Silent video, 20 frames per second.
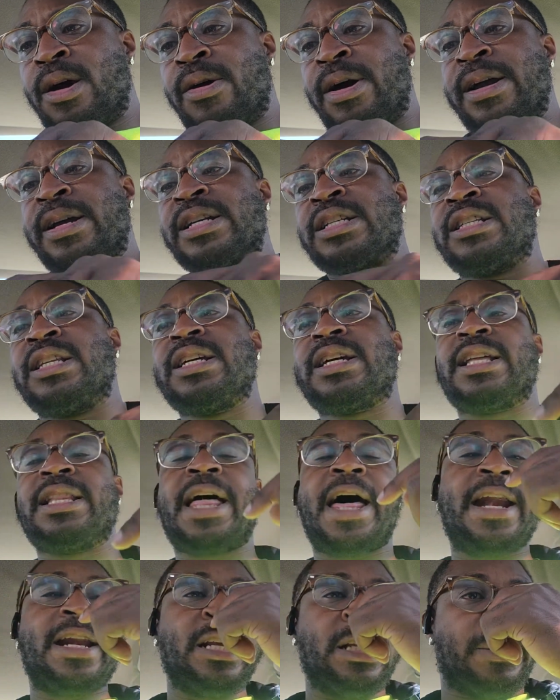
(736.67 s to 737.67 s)
All right, because look, a
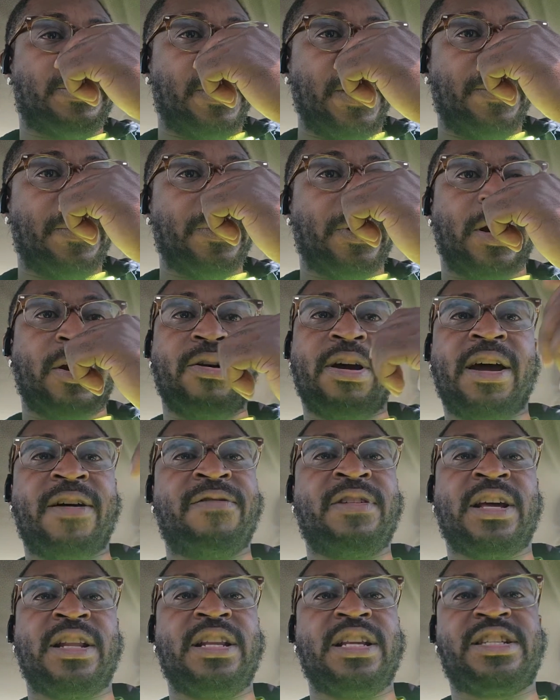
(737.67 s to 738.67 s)
lot of these people they don't have
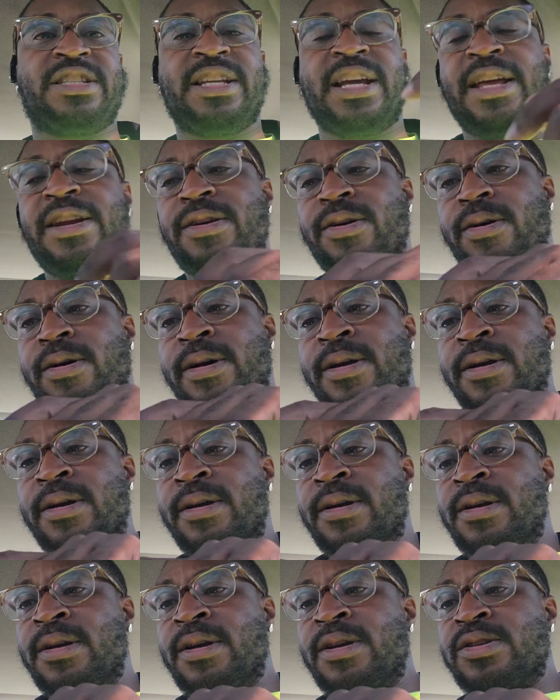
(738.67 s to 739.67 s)
nothing to stand on,
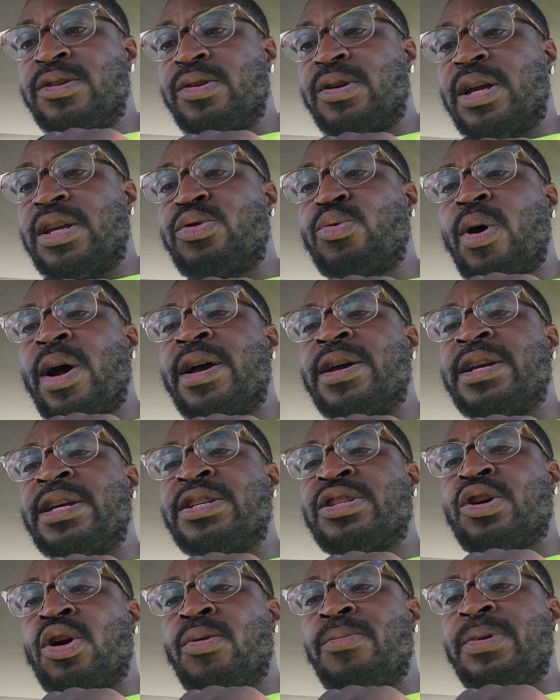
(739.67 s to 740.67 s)
so that's why
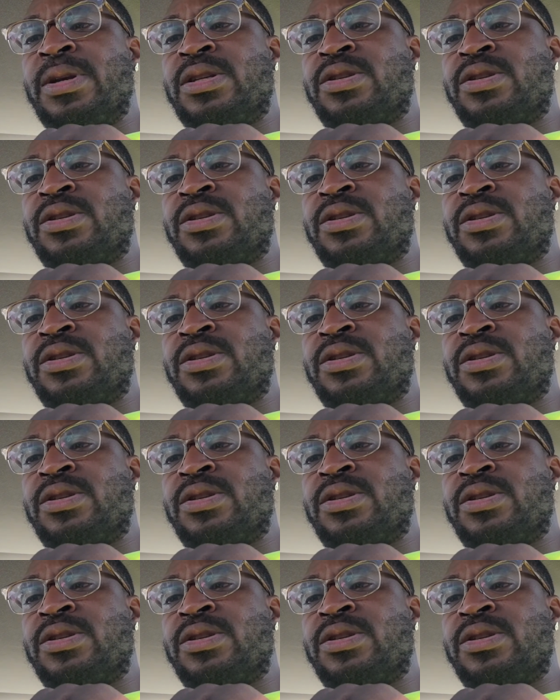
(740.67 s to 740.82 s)
it's going to be